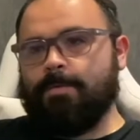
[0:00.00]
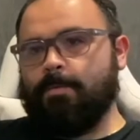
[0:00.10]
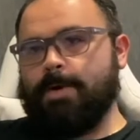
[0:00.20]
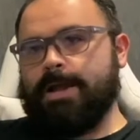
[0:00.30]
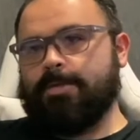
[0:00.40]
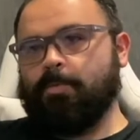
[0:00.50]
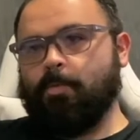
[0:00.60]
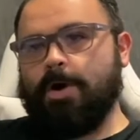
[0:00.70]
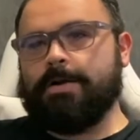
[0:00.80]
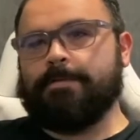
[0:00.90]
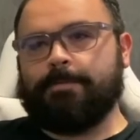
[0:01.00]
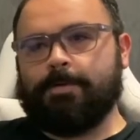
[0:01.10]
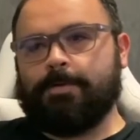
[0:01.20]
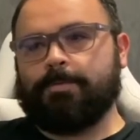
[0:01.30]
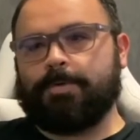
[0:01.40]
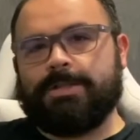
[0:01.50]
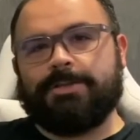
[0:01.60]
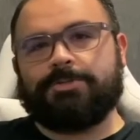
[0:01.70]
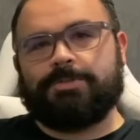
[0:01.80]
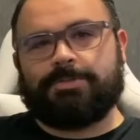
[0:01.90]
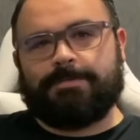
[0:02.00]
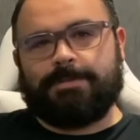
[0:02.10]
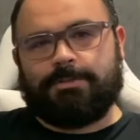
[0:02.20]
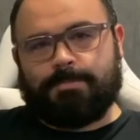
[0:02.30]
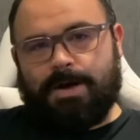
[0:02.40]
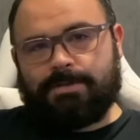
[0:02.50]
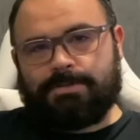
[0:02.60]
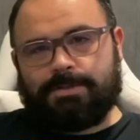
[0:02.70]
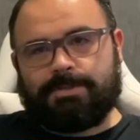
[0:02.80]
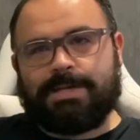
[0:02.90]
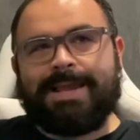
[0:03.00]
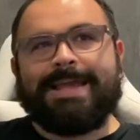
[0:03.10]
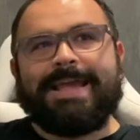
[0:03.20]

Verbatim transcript: with wonderful renditions of these monsters,